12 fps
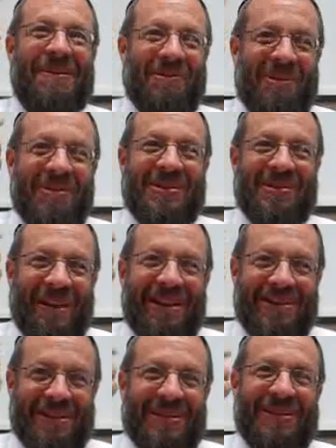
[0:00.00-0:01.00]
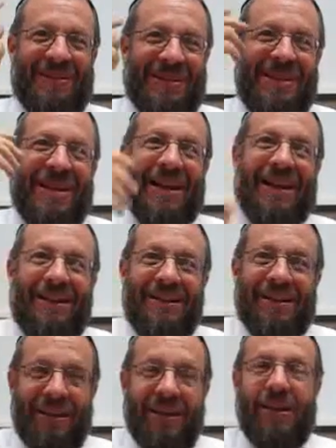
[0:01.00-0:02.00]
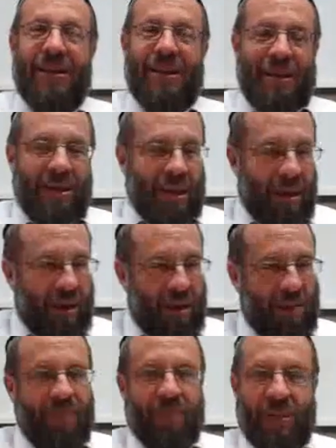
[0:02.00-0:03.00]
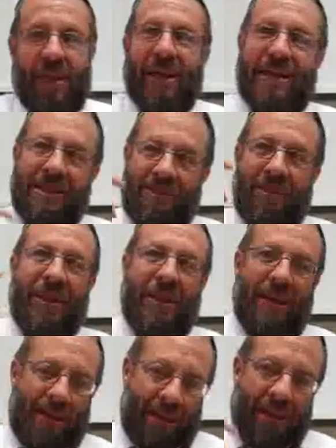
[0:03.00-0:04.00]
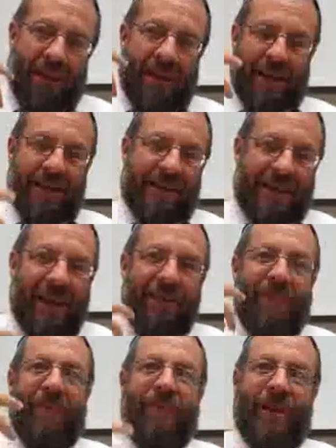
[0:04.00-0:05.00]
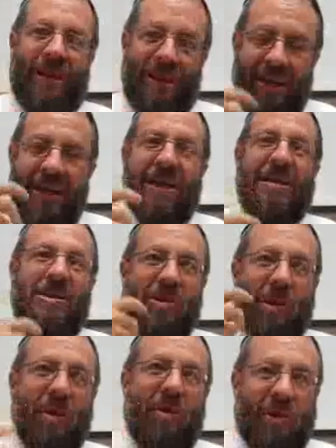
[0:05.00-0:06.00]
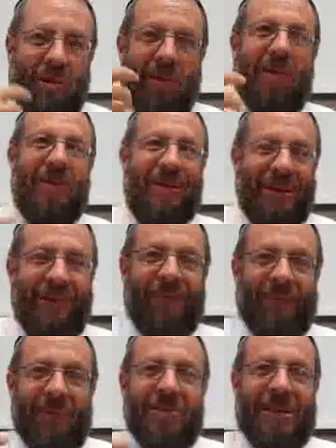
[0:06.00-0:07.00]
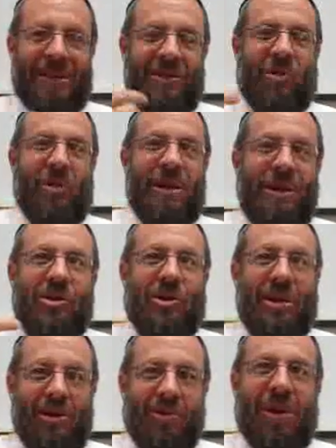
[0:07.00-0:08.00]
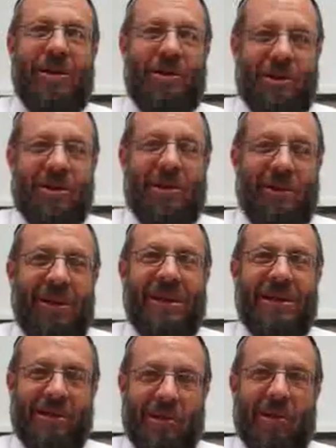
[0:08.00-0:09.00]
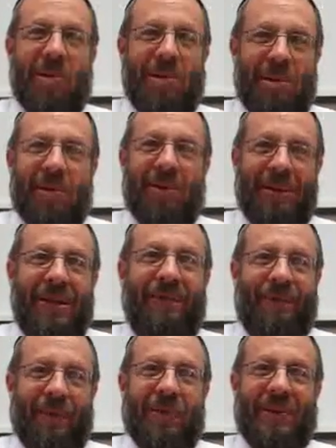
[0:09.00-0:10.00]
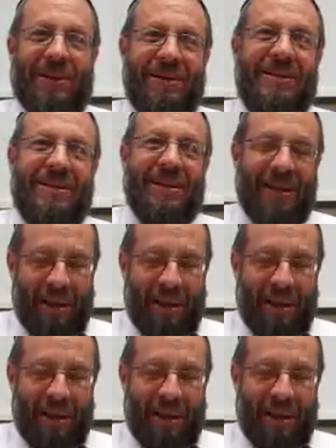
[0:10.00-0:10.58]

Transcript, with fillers: of the resurrection of the dead, um, as being a type of a historical influence, a transgenerational historical influence